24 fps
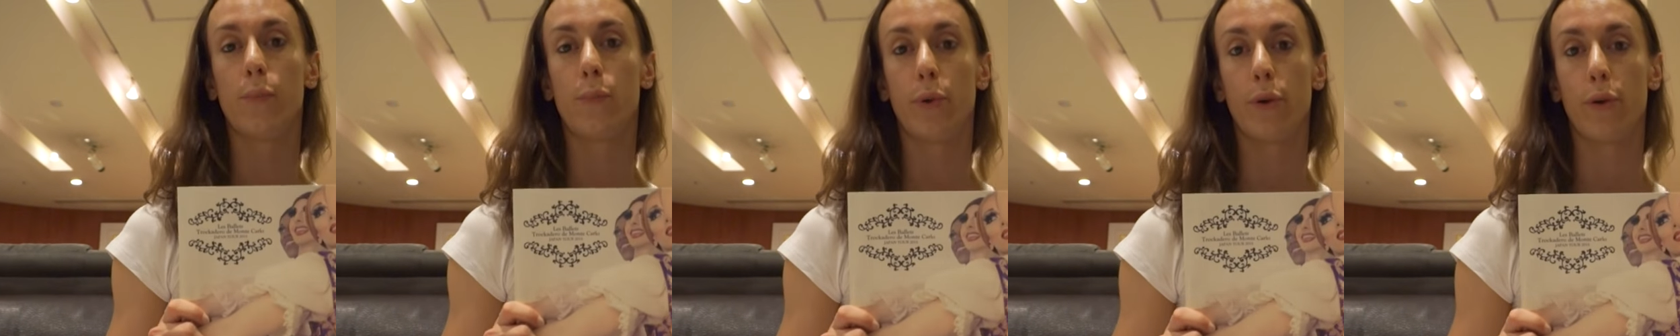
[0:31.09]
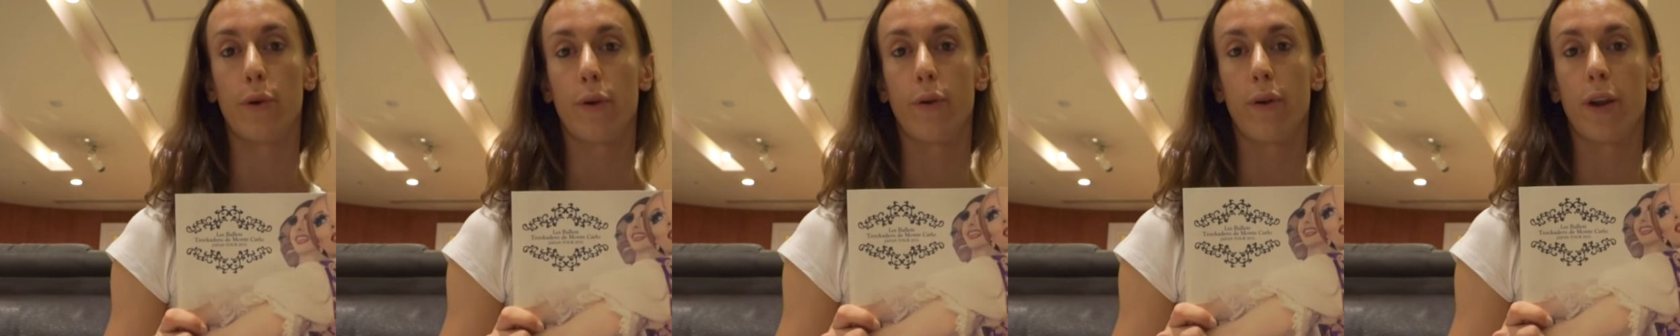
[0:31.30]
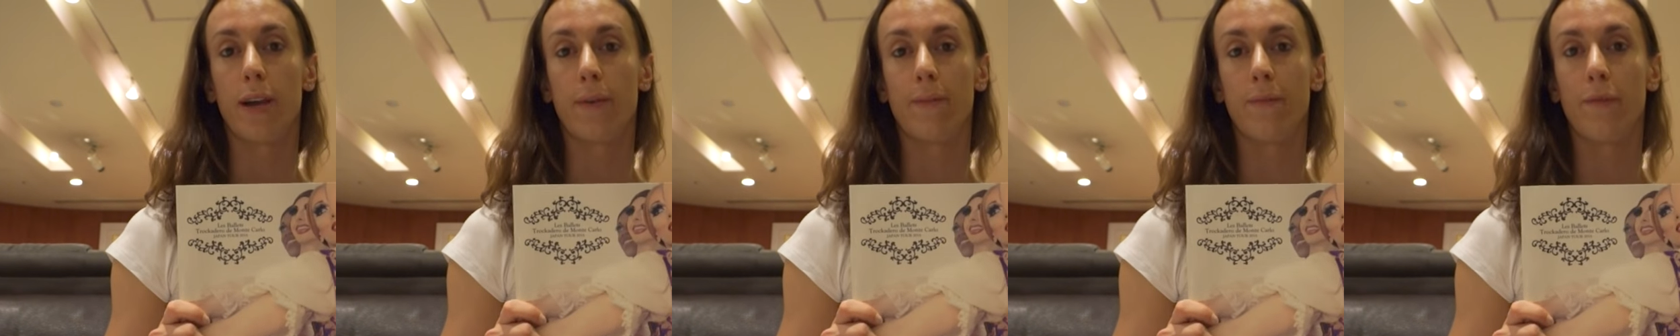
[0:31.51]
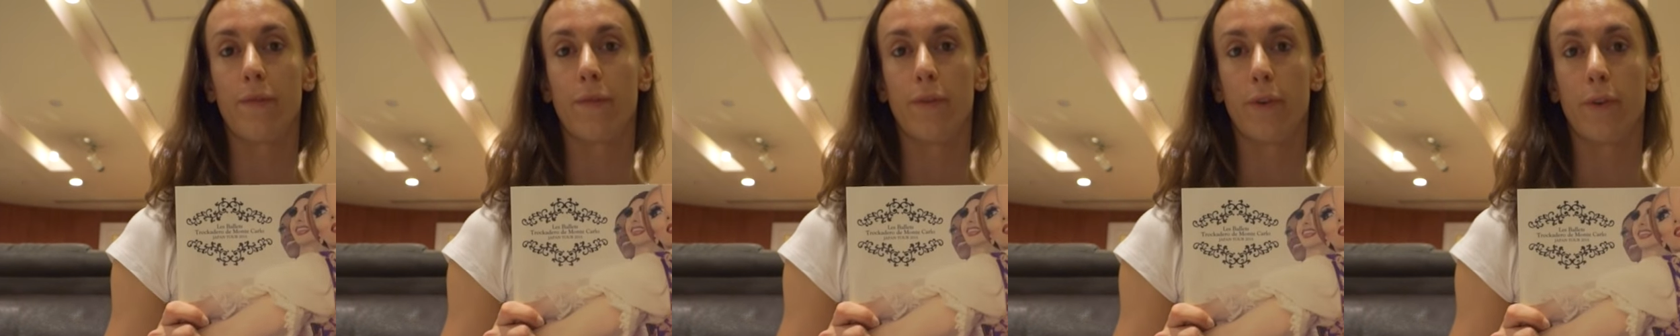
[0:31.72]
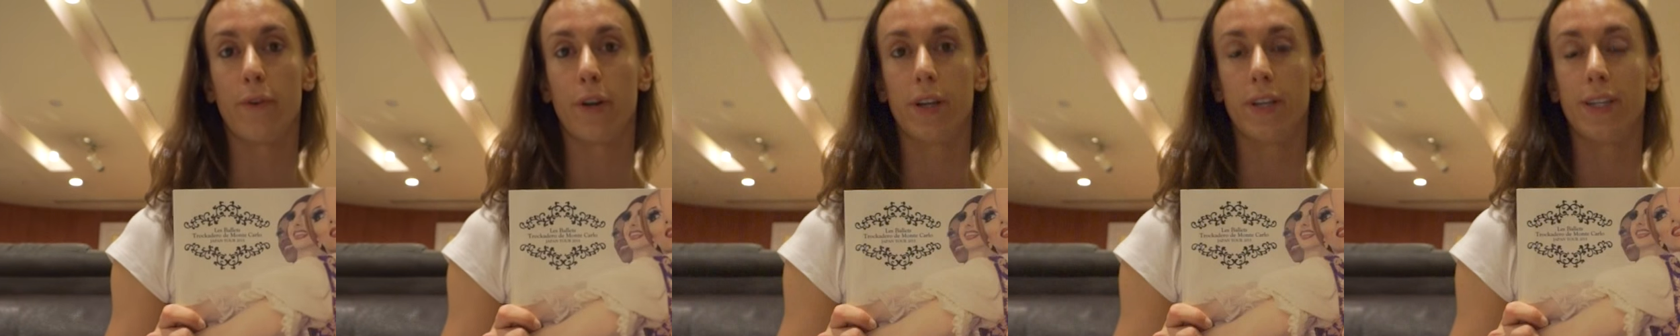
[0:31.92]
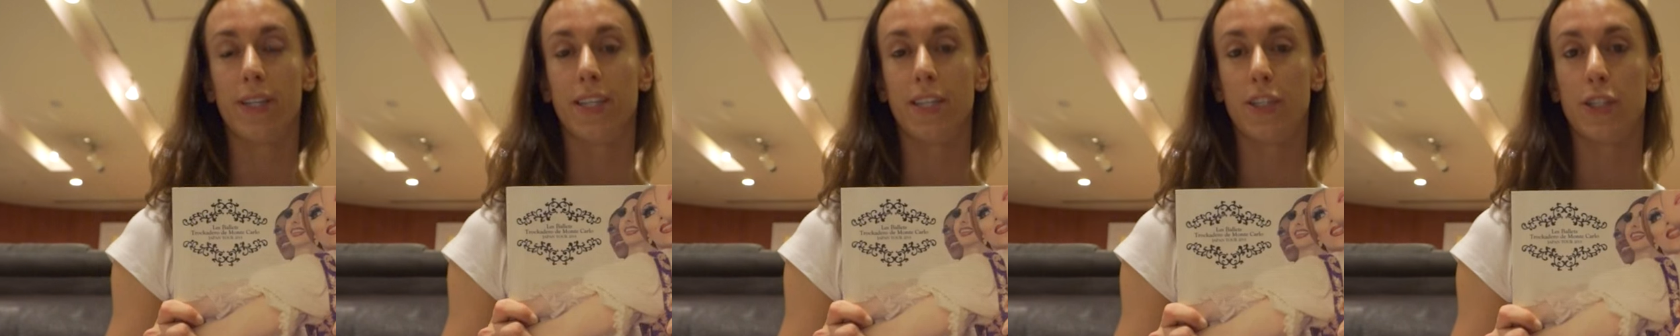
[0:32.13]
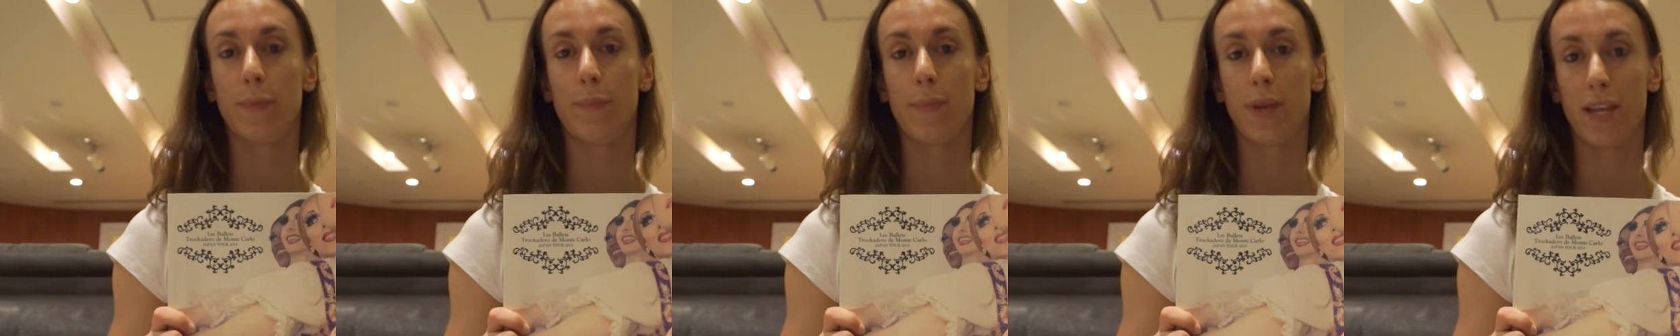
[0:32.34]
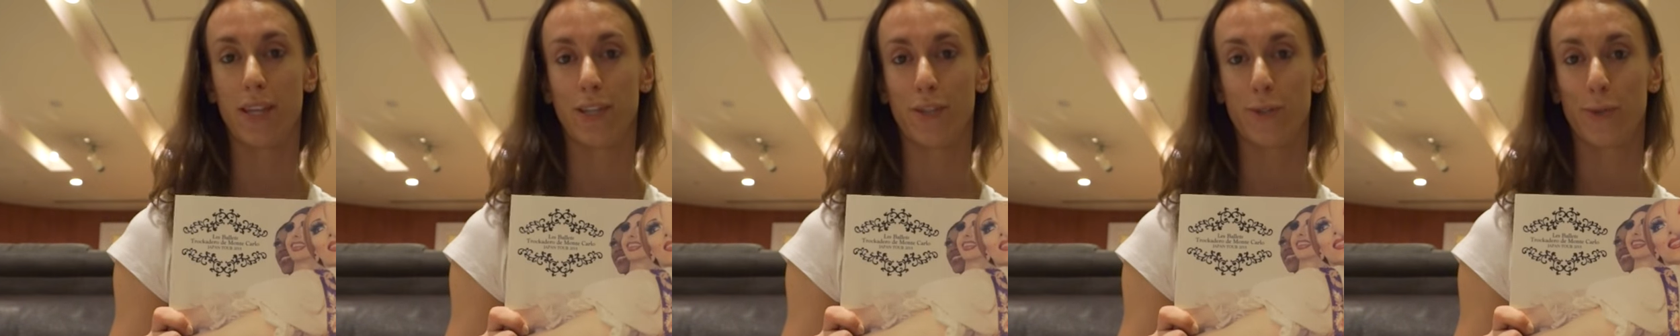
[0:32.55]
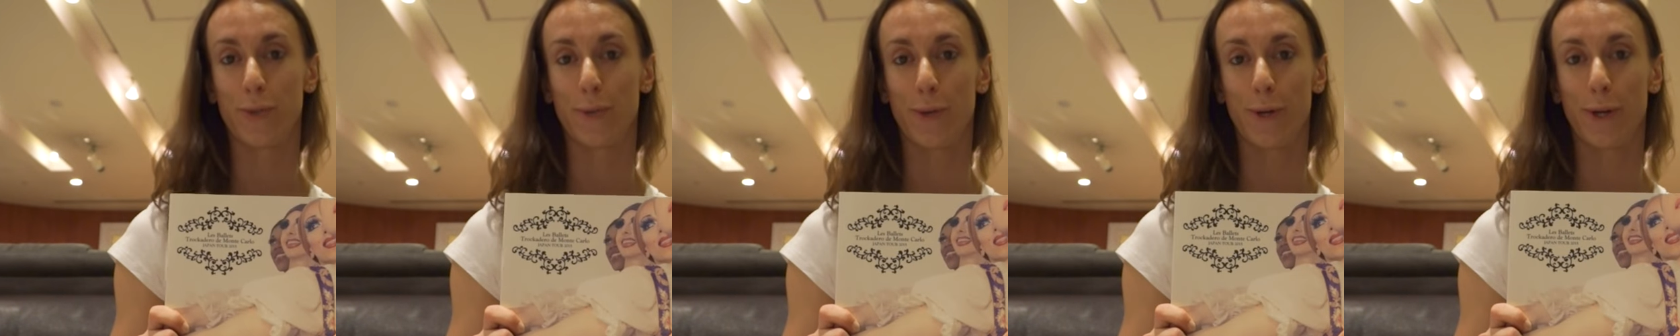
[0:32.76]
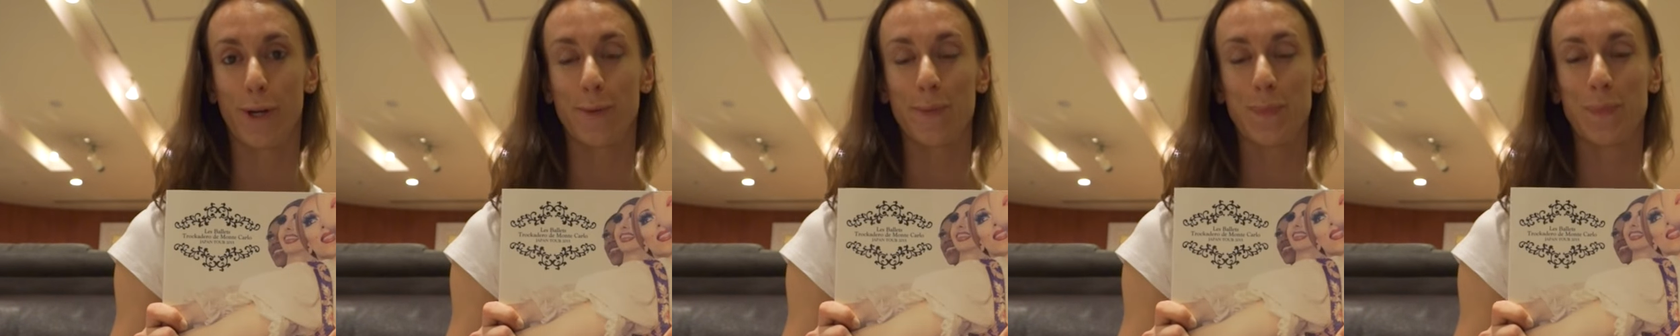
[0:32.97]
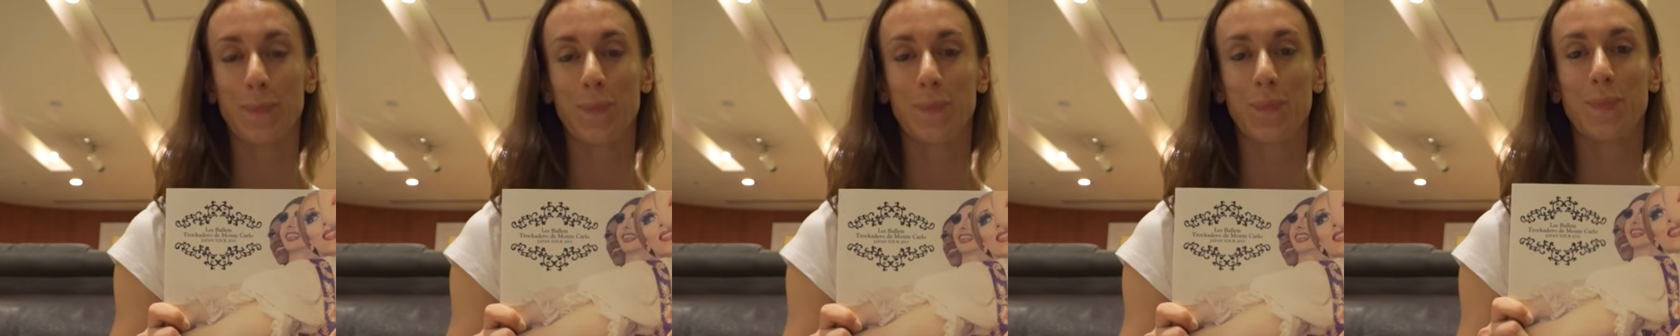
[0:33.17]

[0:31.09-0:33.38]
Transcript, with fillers: program for the Japan tour.